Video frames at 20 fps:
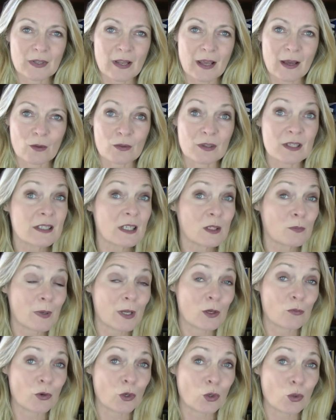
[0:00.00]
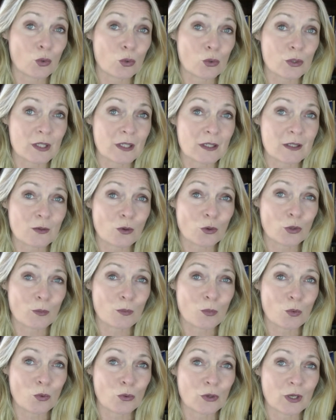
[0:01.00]
Now, this is being recorded on
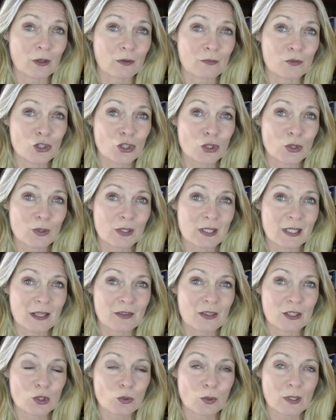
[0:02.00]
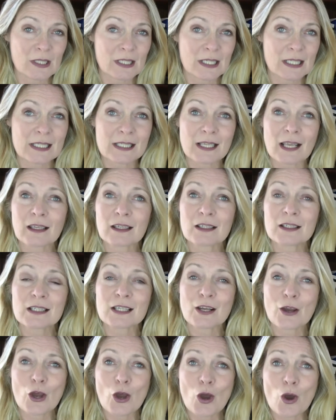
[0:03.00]
the morning of Tuesday, the
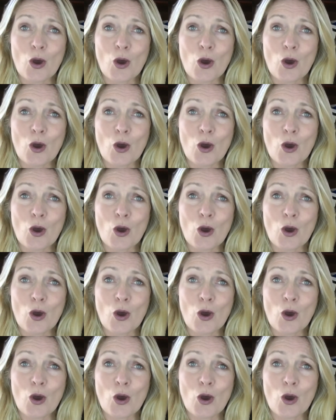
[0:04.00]
22nd